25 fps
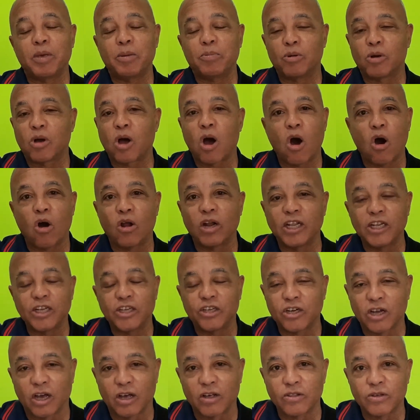people call
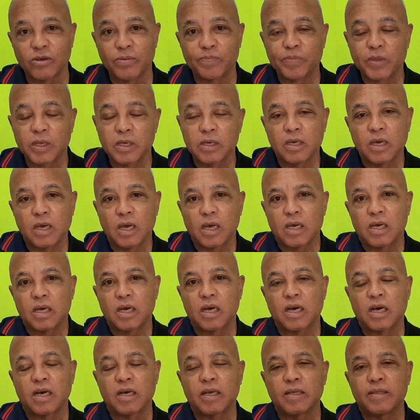each other.
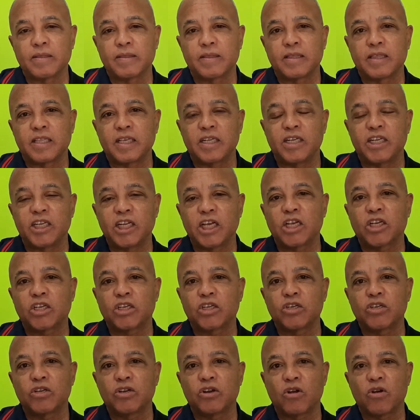The
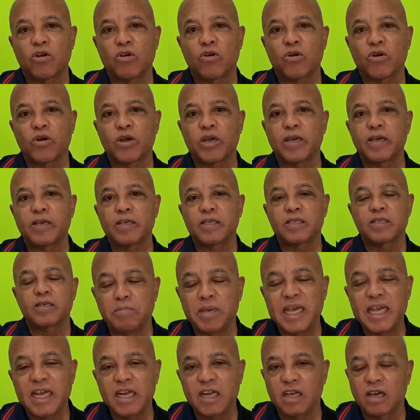dictionary's
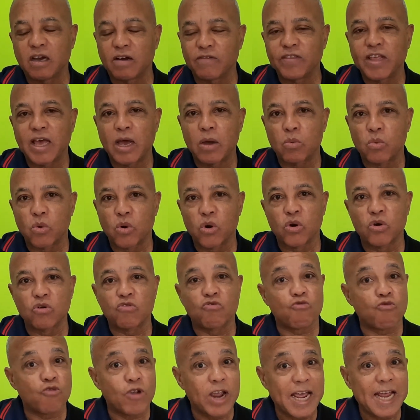meaning of that
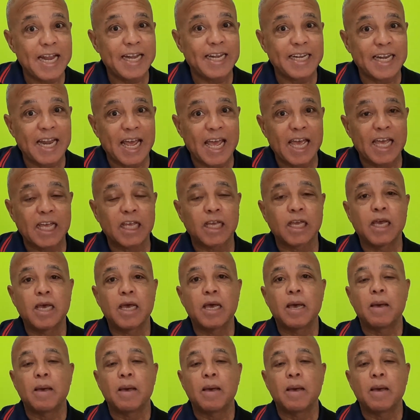word redneck